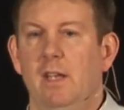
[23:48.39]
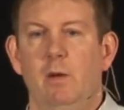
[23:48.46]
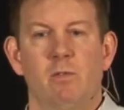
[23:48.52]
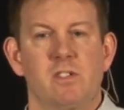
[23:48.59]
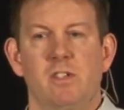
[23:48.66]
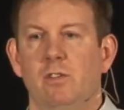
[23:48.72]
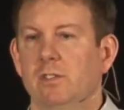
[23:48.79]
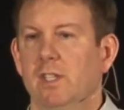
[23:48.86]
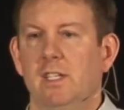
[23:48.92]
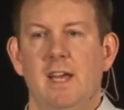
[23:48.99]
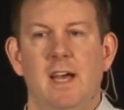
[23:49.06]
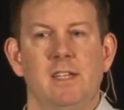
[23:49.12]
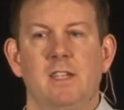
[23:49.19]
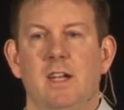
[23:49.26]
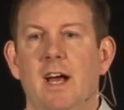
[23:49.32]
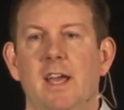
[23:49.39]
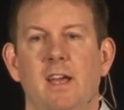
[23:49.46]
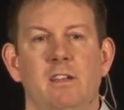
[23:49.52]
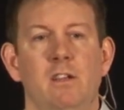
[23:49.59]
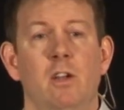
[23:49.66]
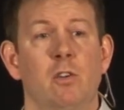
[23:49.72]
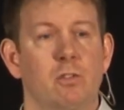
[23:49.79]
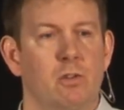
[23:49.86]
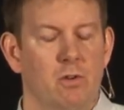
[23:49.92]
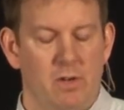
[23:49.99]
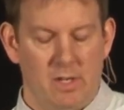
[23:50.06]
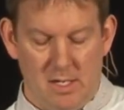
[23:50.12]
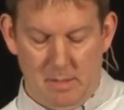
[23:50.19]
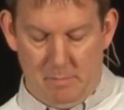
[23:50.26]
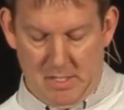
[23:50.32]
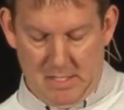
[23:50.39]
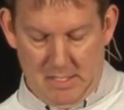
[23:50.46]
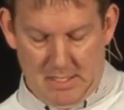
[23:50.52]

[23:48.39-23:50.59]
He was the only dad that I had known growing up.